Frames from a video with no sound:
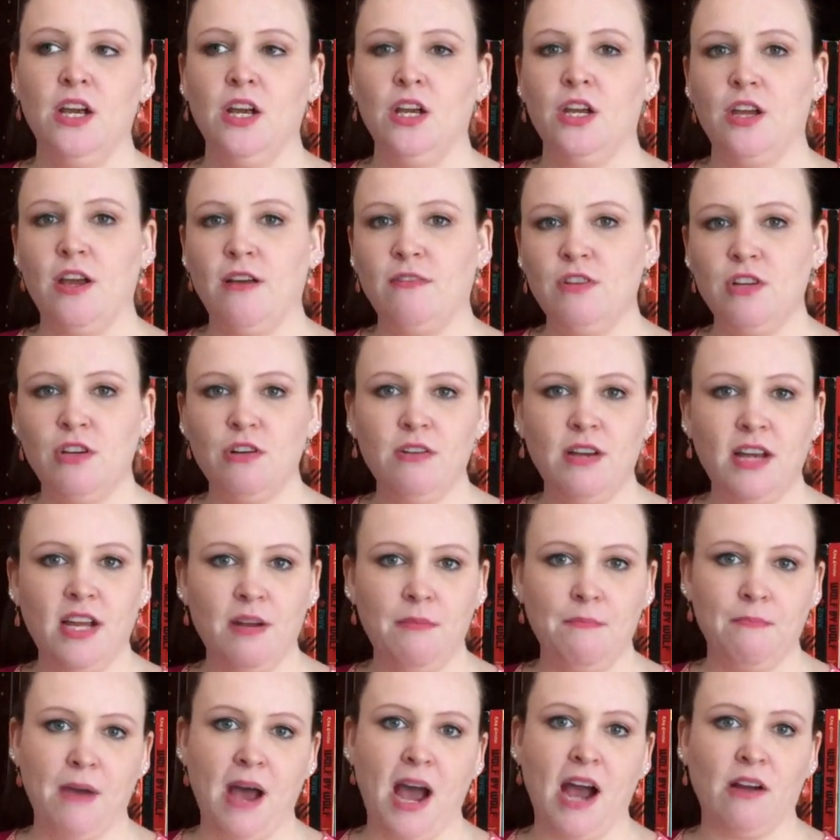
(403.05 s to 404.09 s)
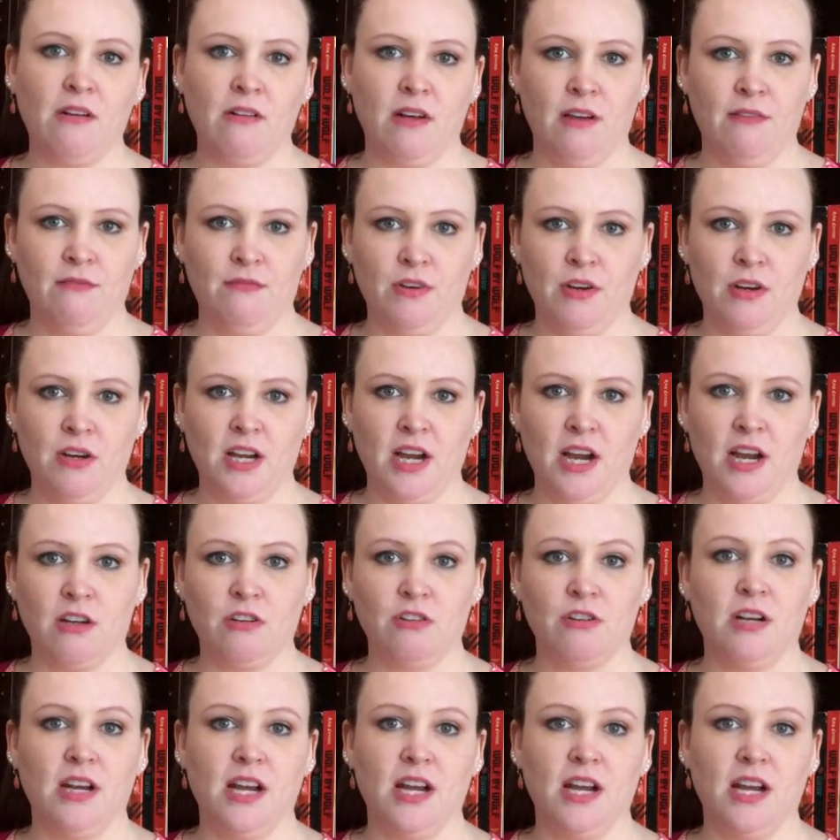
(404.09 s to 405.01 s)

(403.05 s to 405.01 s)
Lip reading: you have to create a background for your character,